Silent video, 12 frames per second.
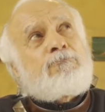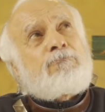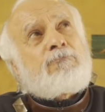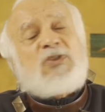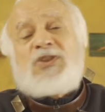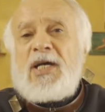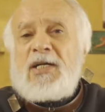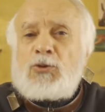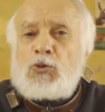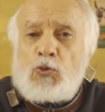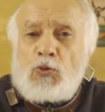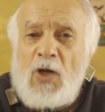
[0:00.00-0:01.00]
year
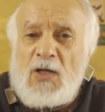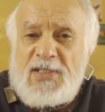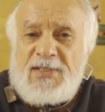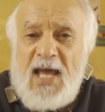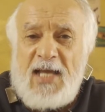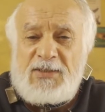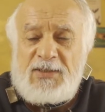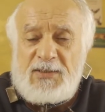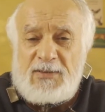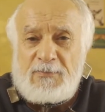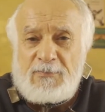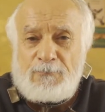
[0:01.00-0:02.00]

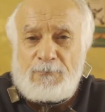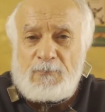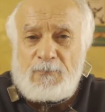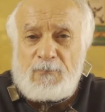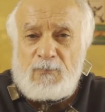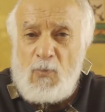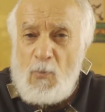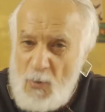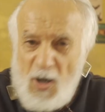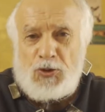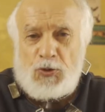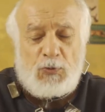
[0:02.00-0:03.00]
2019,
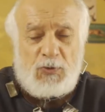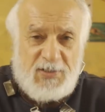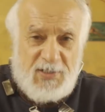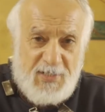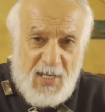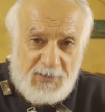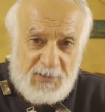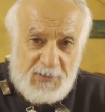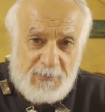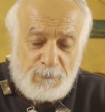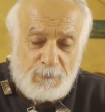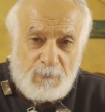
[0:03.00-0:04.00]
March
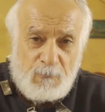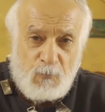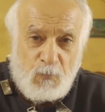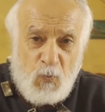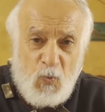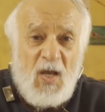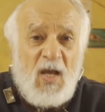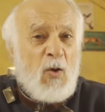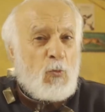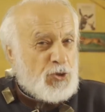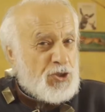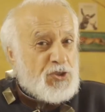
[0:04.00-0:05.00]
2019,
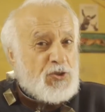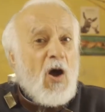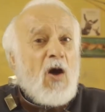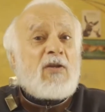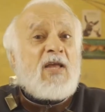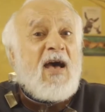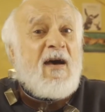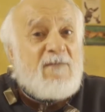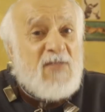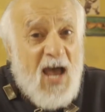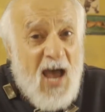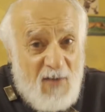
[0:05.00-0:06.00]
which is called
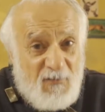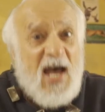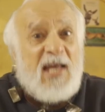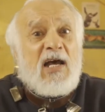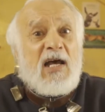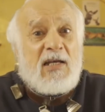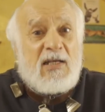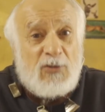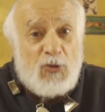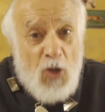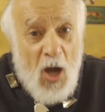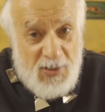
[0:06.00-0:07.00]
Havana
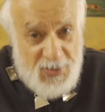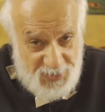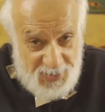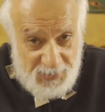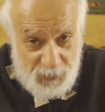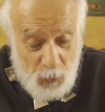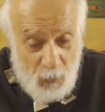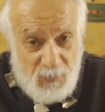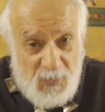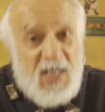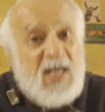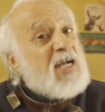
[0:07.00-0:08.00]
Dawn Syndrome.
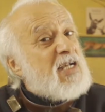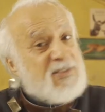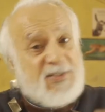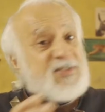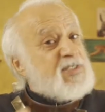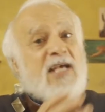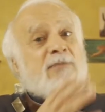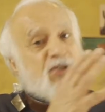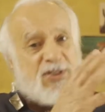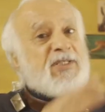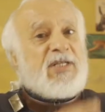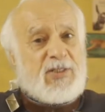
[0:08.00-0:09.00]
It's the same
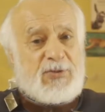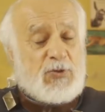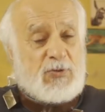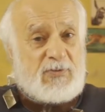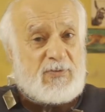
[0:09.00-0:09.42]
scenario,